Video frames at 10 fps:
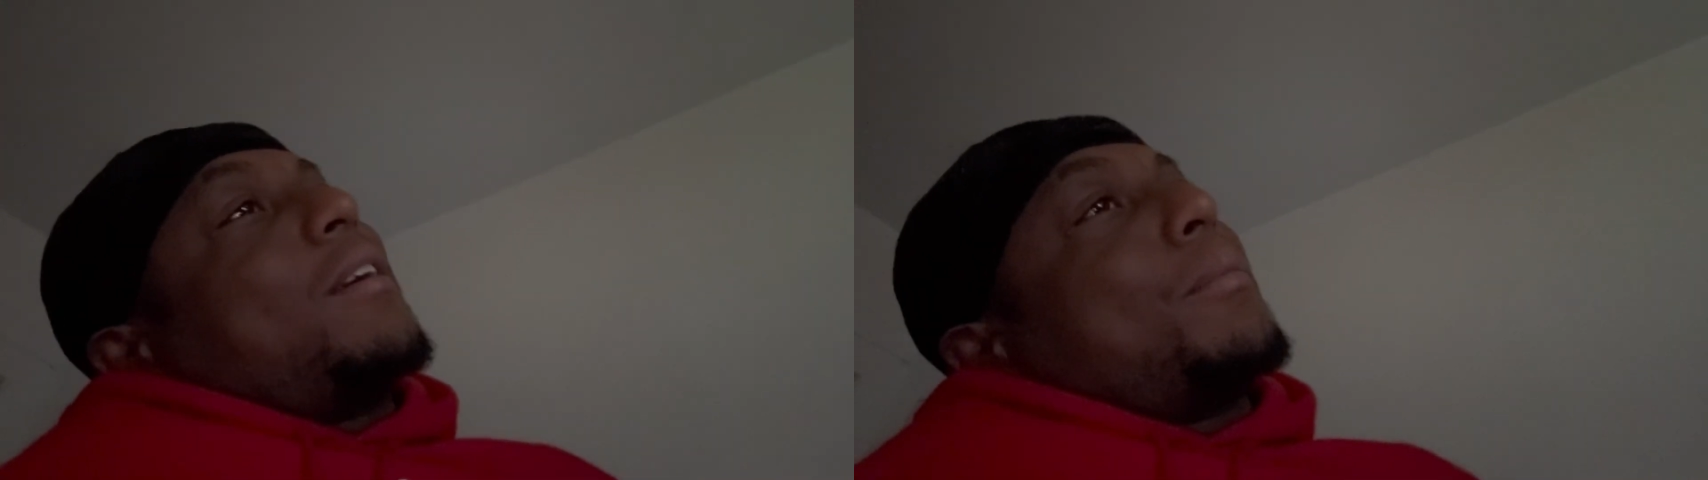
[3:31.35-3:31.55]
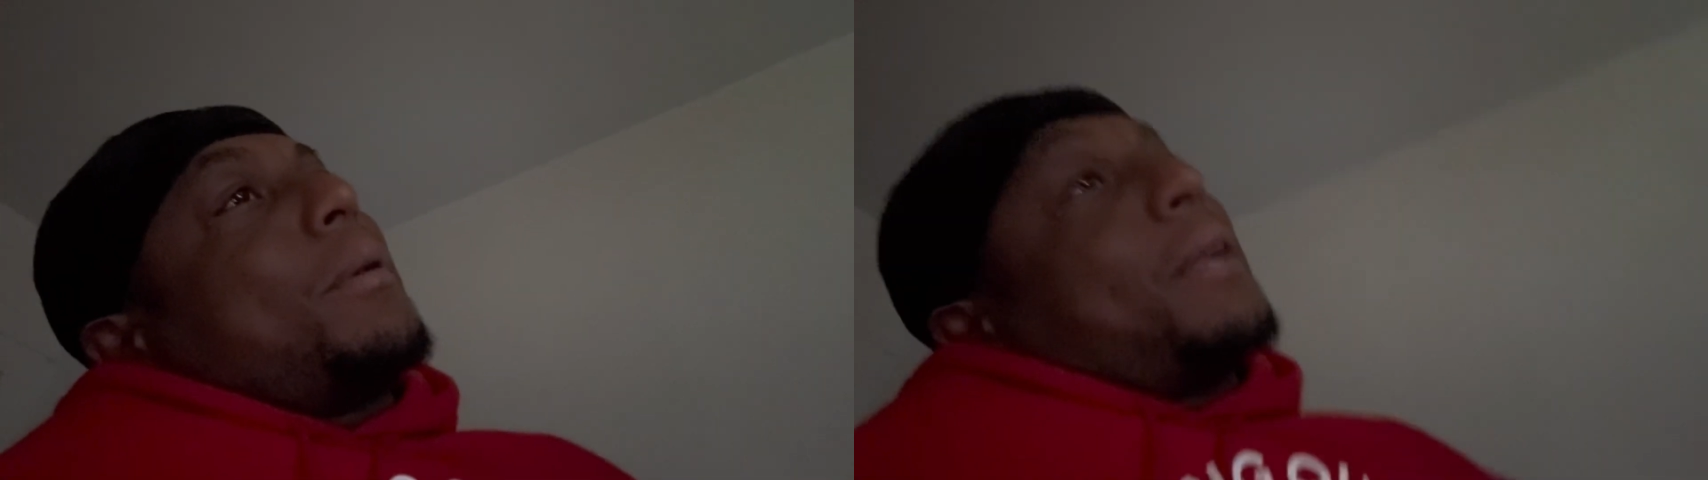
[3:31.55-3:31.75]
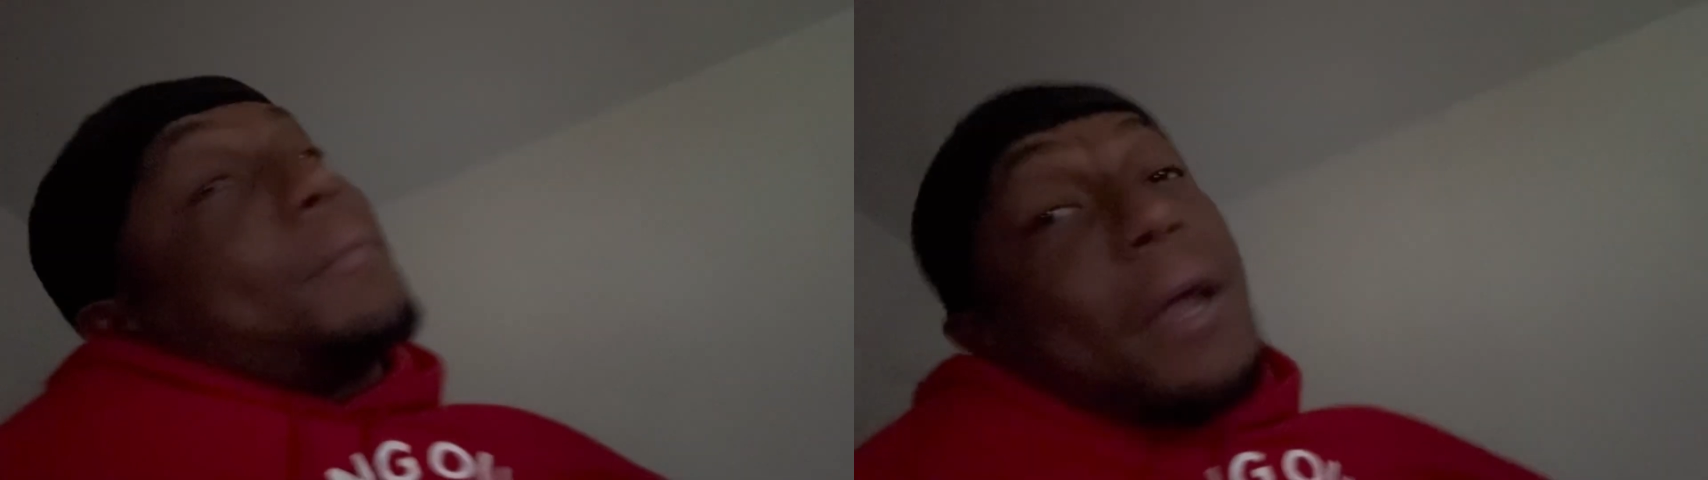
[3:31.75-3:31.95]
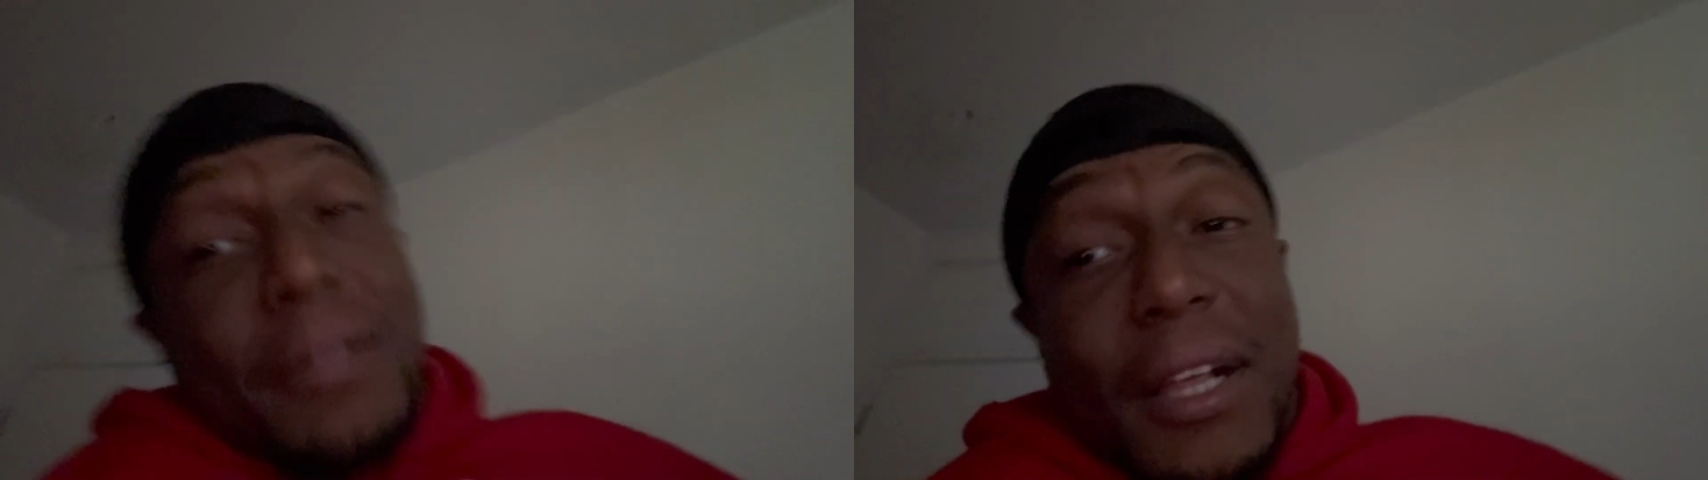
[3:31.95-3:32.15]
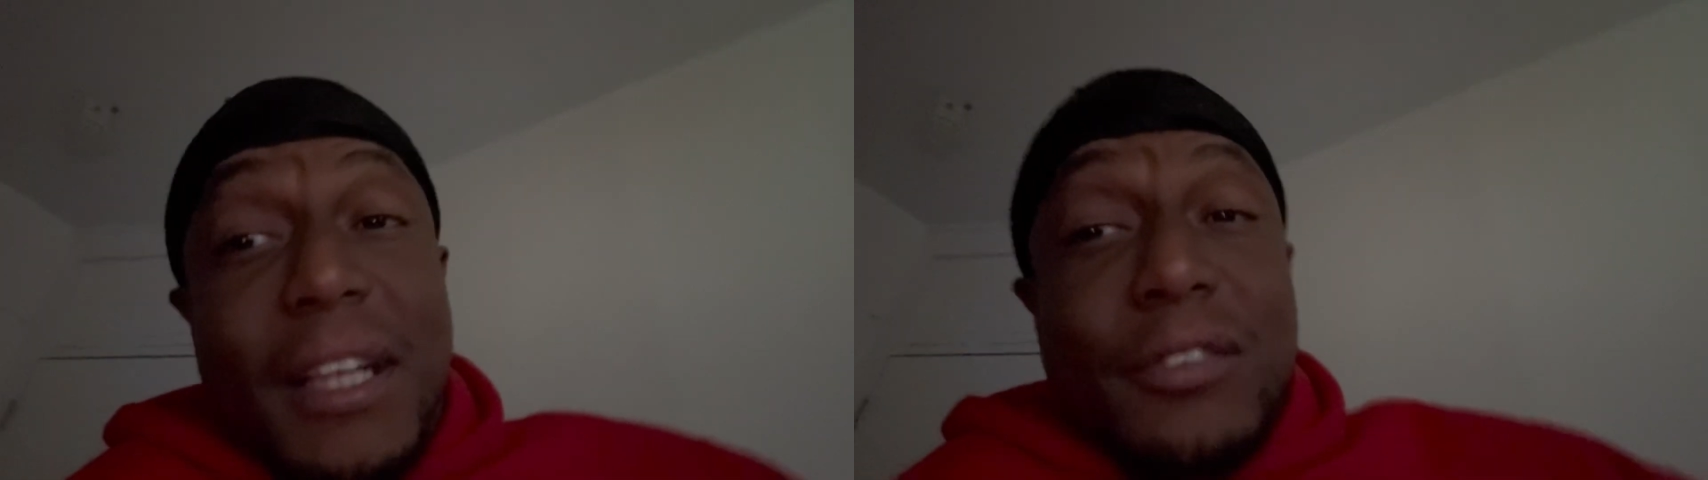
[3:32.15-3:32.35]
everybody. I
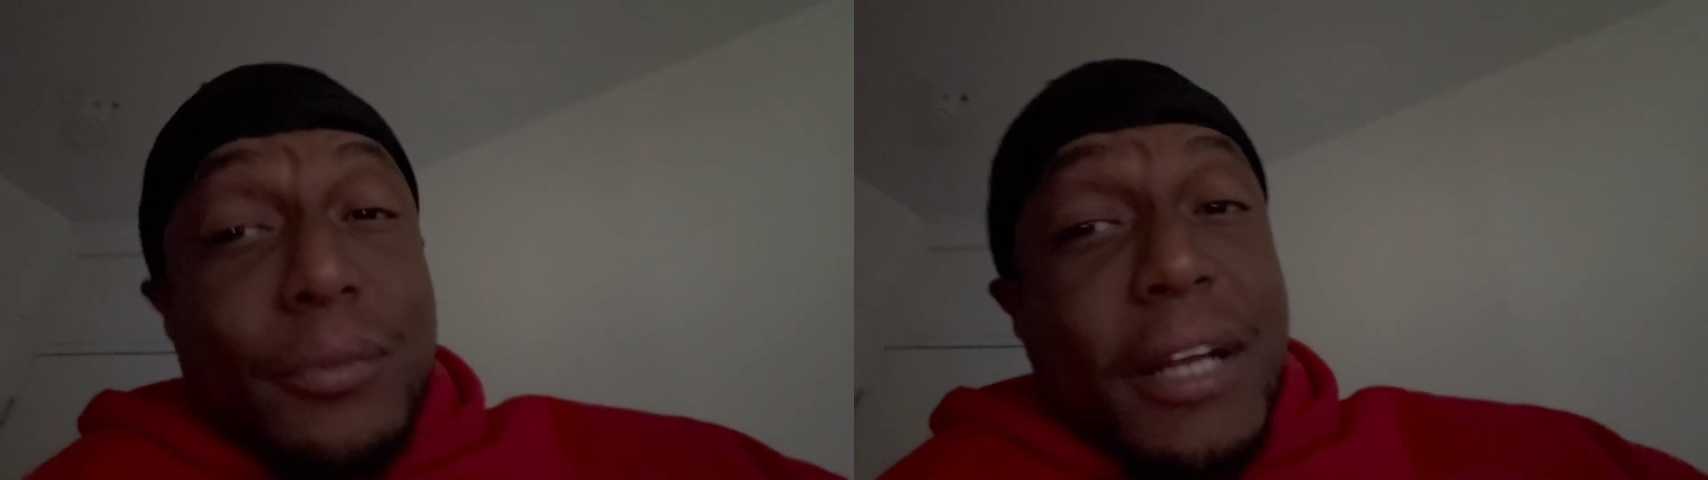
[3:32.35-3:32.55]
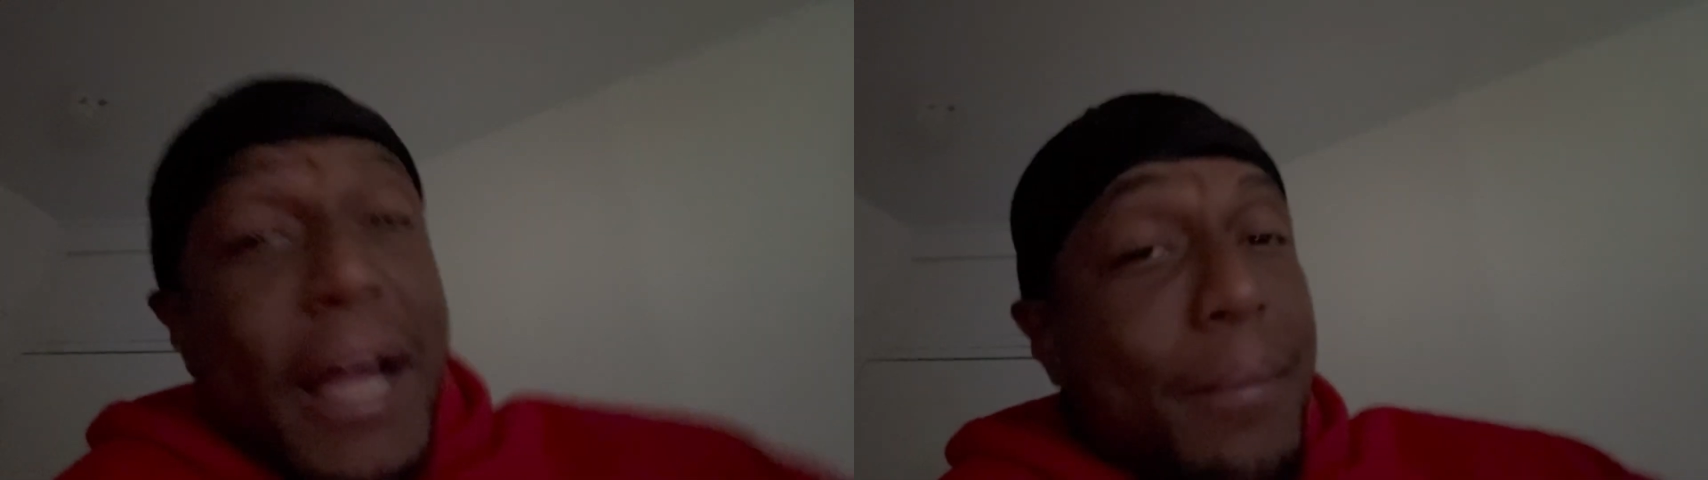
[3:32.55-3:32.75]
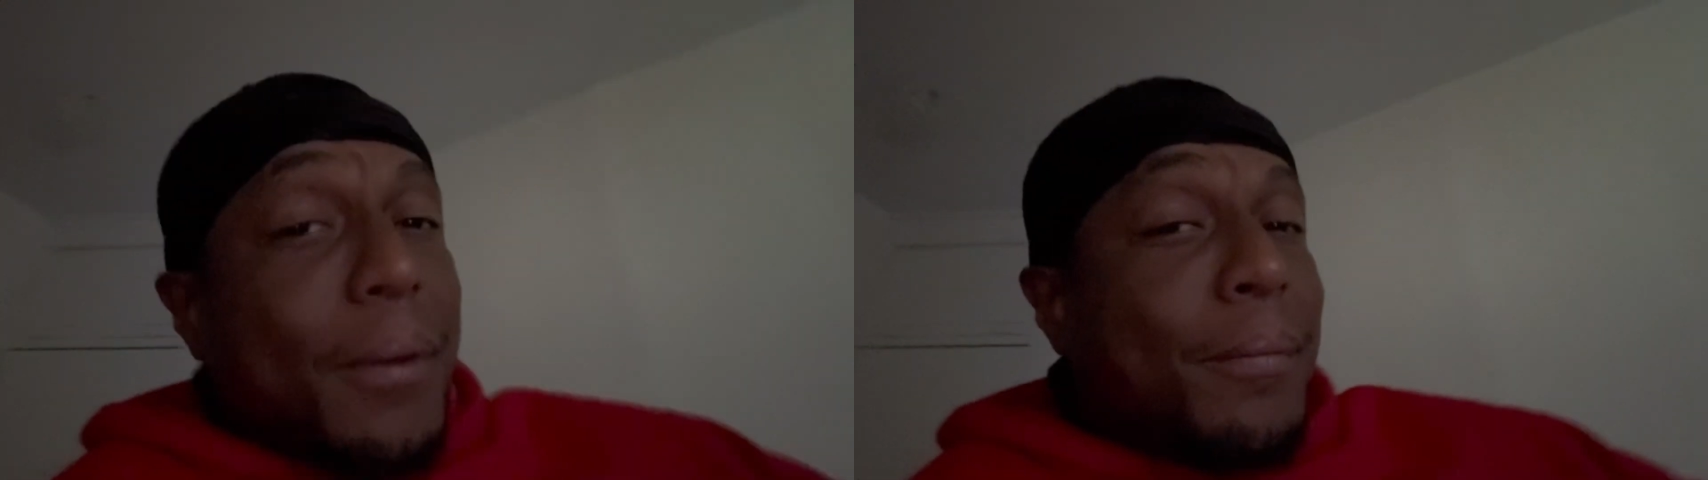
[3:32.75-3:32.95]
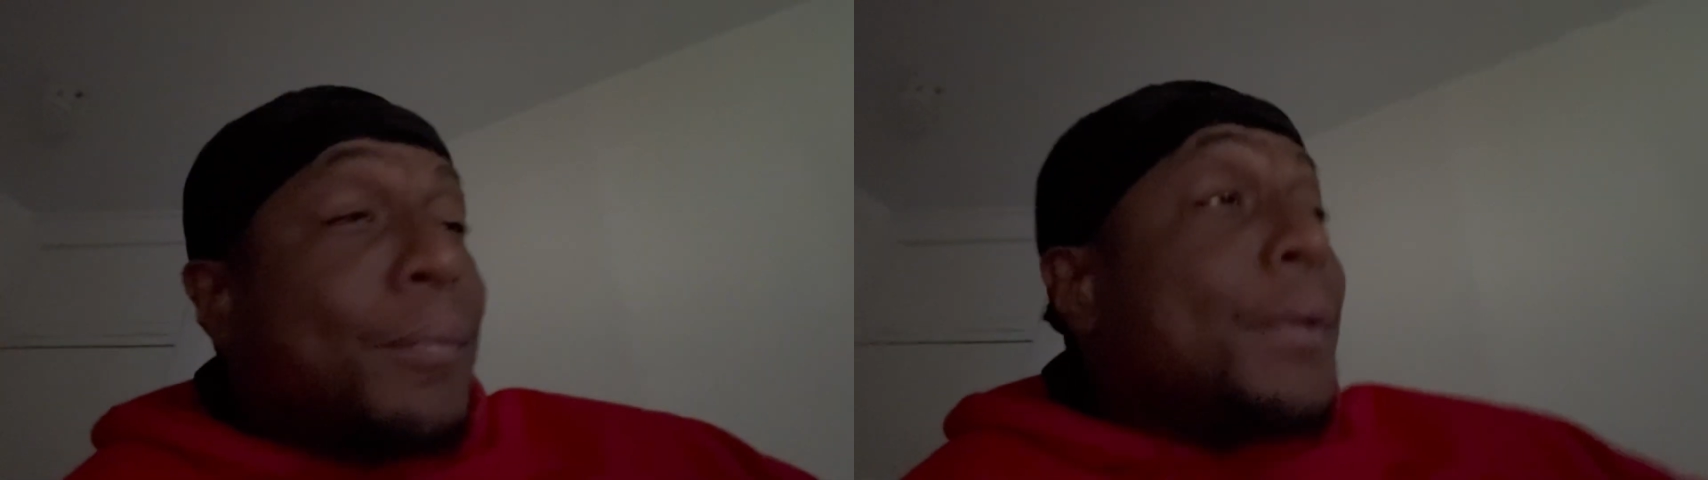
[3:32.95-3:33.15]
think that's what happened.